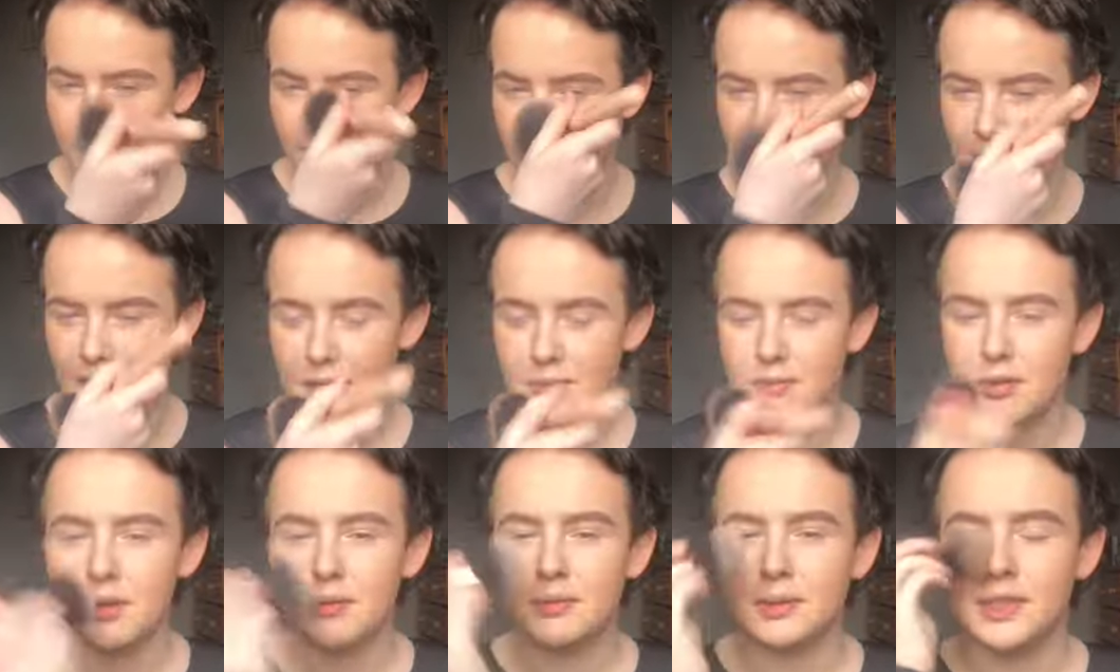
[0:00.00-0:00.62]
I'd
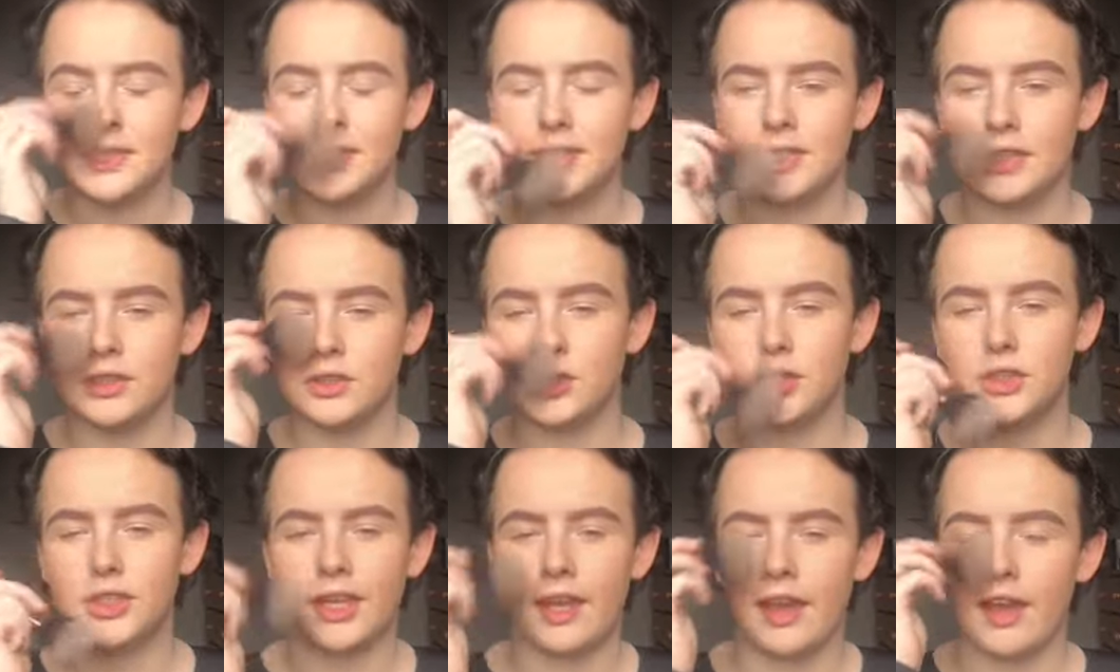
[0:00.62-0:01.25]
probably say
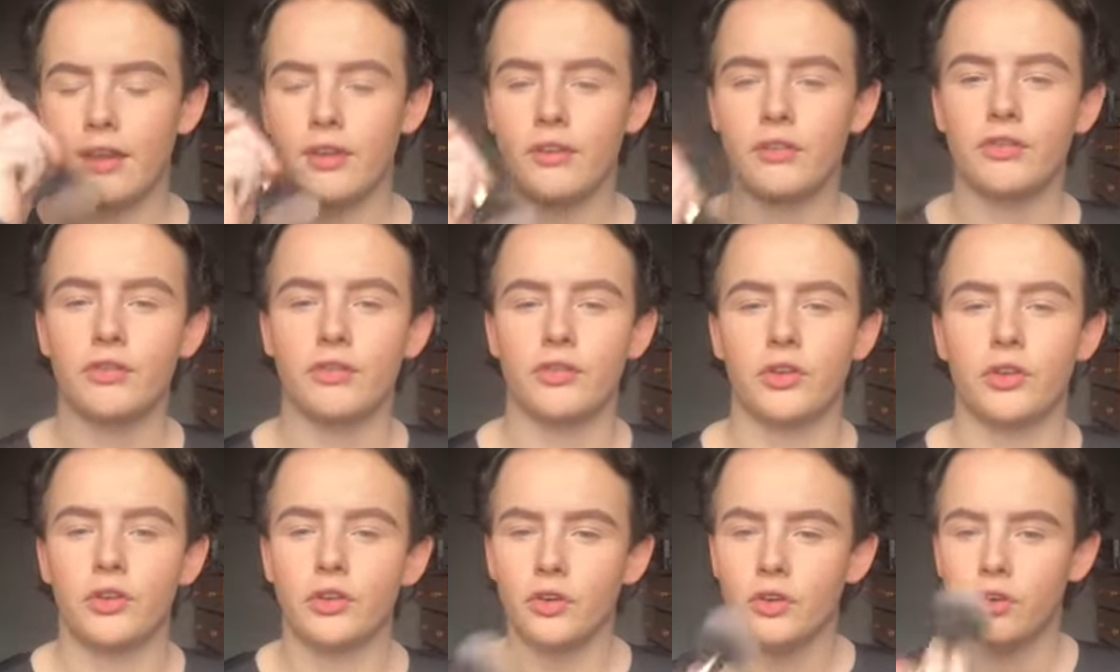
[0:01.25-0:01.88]
just getting
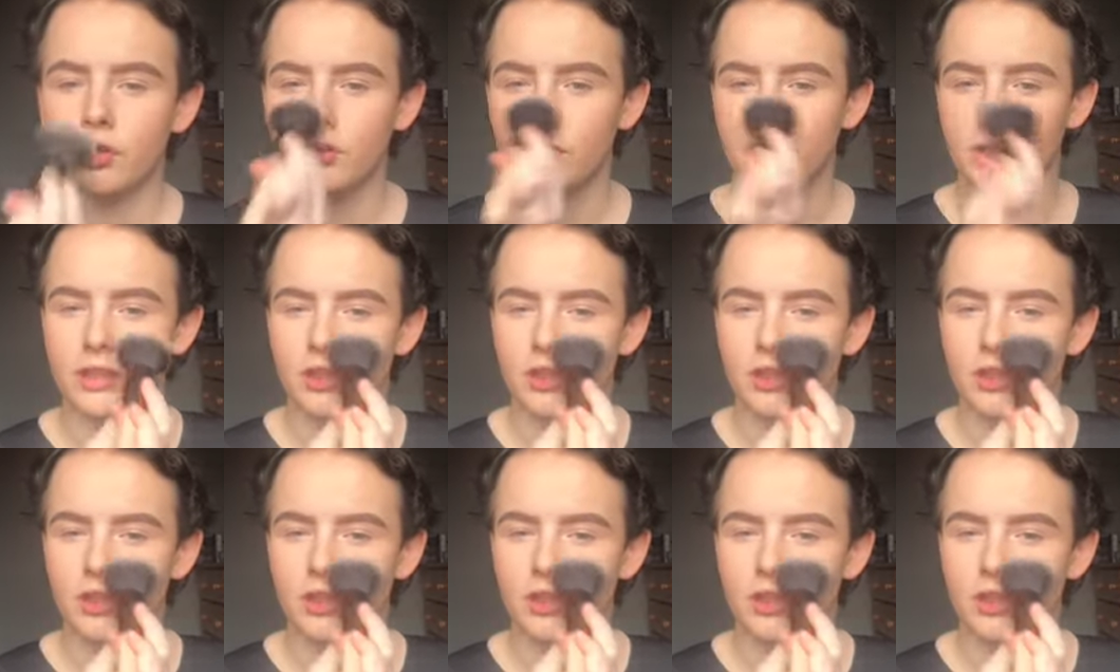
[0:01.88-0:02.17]
through all the